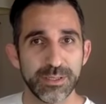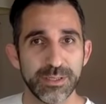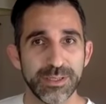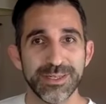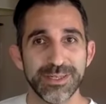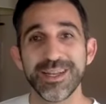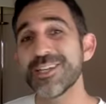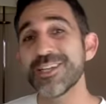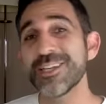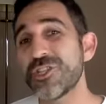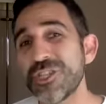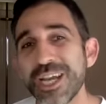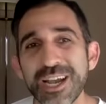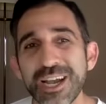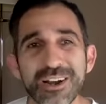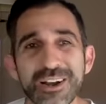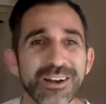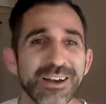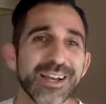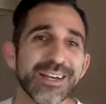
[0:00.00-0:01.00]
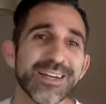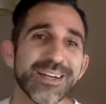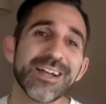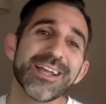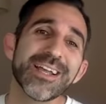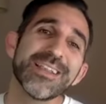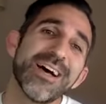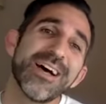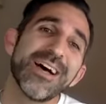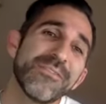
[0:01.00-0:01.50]
Not sharing, not
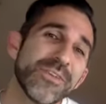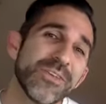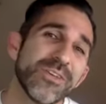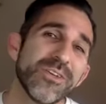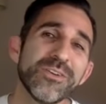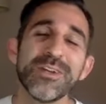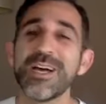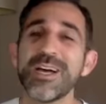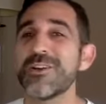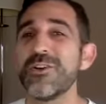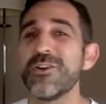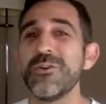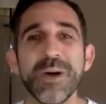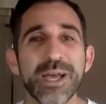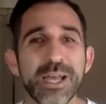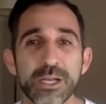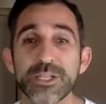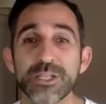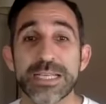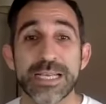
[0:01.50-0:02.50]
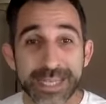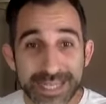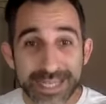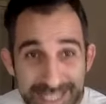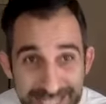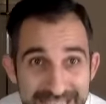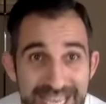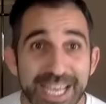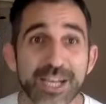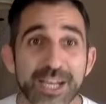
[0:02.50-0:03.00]
I love you, not kumbaya.
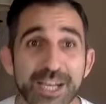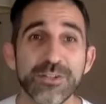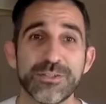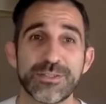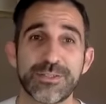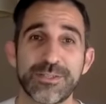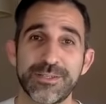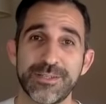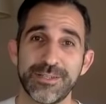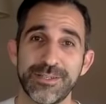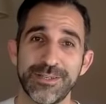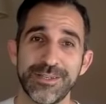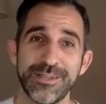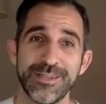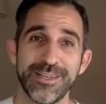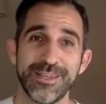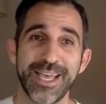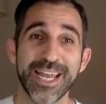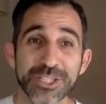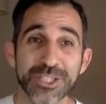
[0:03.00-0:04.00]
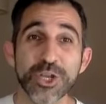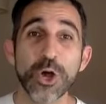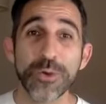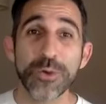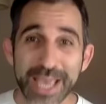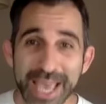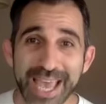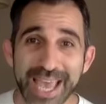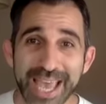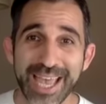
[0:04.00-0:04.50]
Sales. And it's
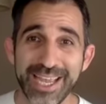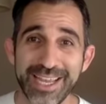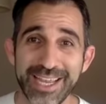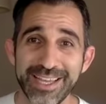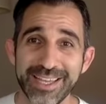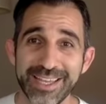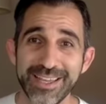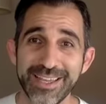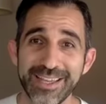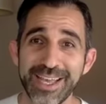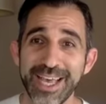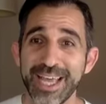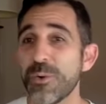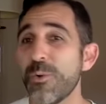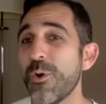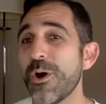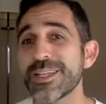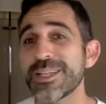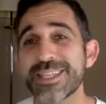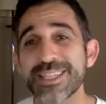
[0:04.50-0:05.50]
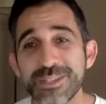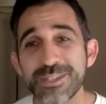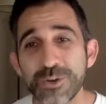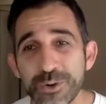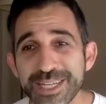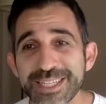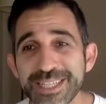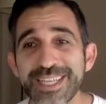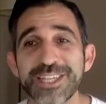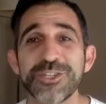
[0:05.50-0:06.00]
okay. And I want us as an
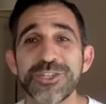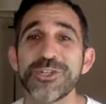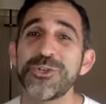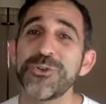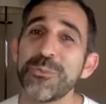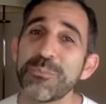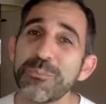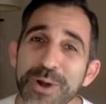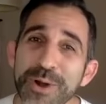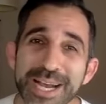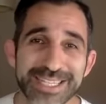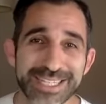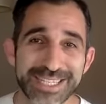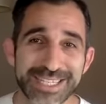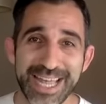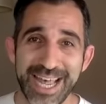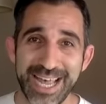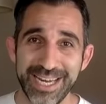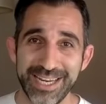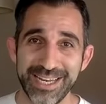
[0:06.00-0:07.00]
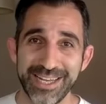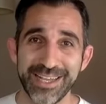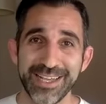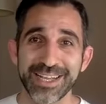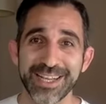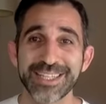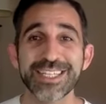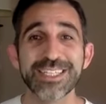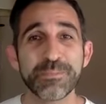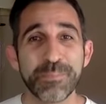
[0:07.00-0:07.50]
organization to embrace that
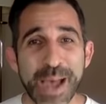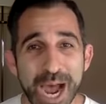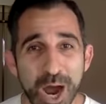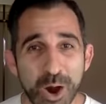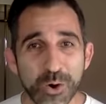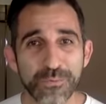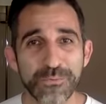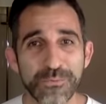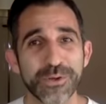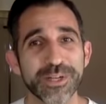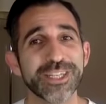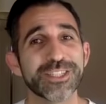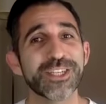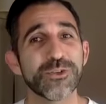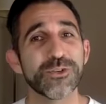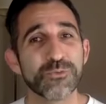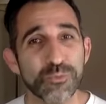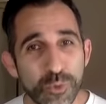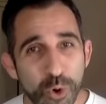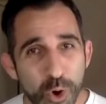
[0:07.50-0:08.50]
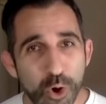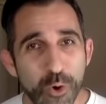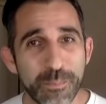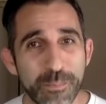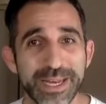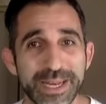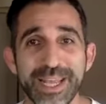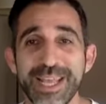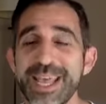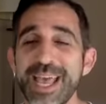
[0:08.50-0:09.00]
because it's powerful and it's
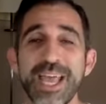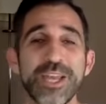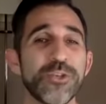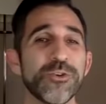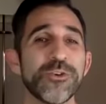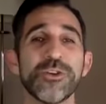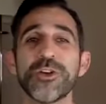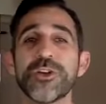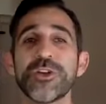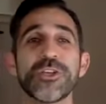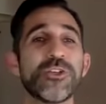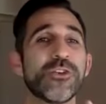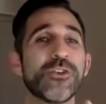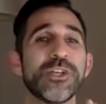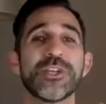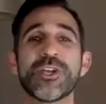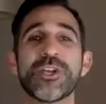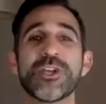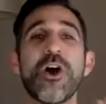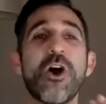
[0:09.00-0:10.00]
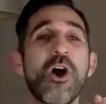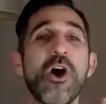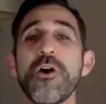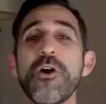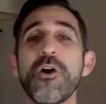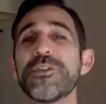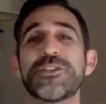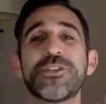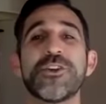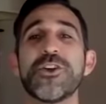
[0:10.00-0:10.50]
enrollment. And you can call
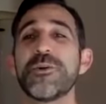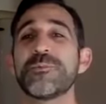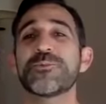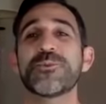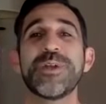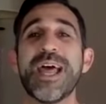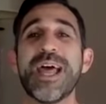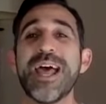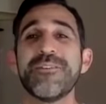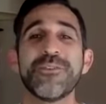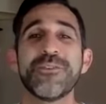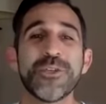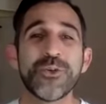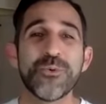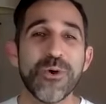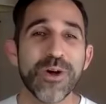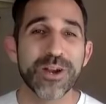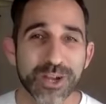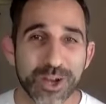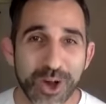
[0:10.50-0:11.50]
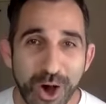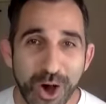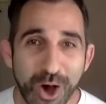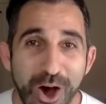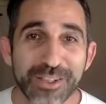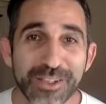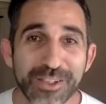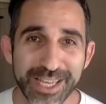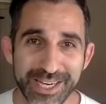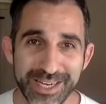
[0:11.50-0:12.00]
the terms whatever you want to
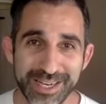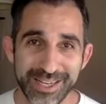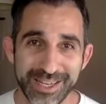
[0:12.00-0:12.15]
call it.